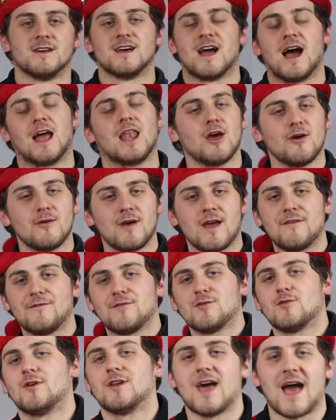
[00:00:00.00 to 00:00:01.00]
Hello
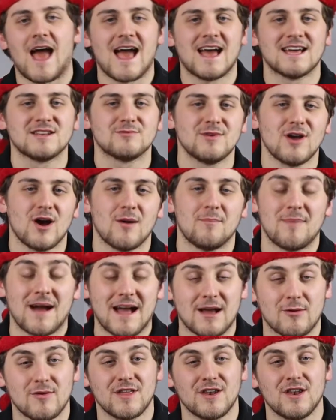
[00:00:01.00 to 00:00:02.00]
everyone, and we are
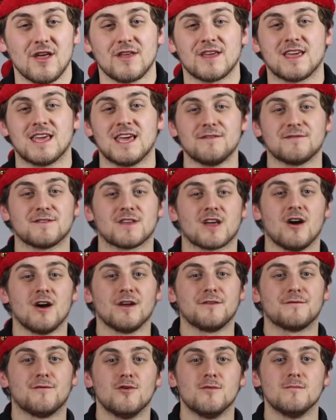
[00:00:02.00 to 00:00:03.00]
back with another gift
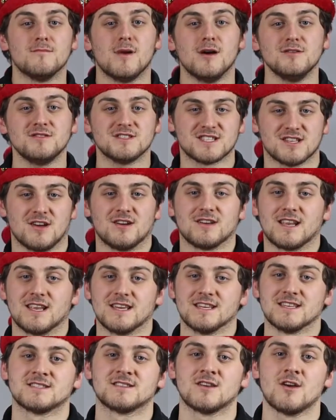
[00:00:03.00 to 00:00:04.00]
guide for
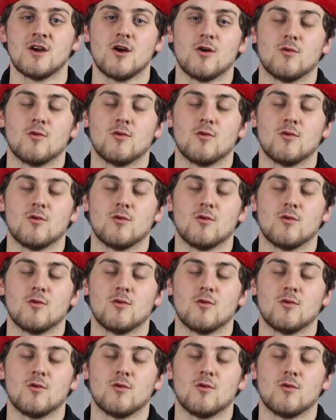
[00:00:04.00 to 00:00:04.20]
motorcyclists.